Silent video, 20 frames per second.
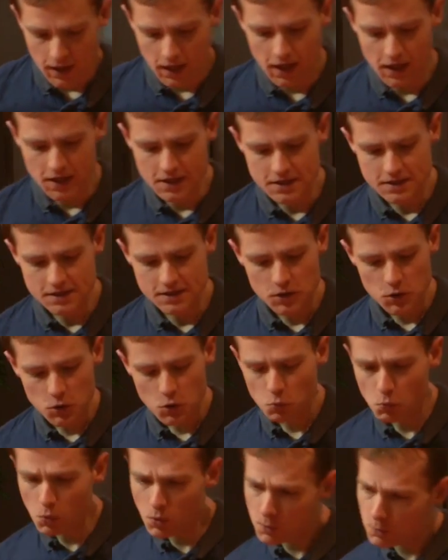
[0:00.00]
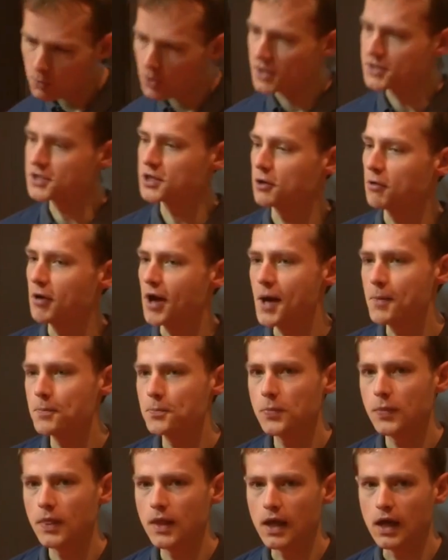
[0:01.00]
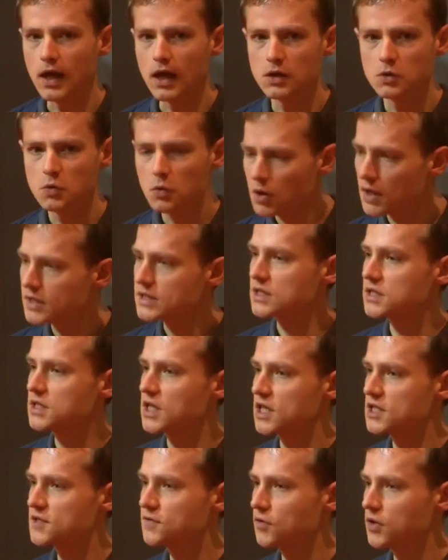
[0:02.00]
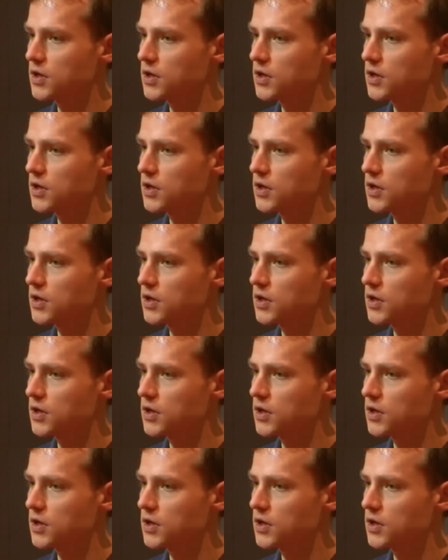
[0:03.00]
is when we write our app and we're writing tests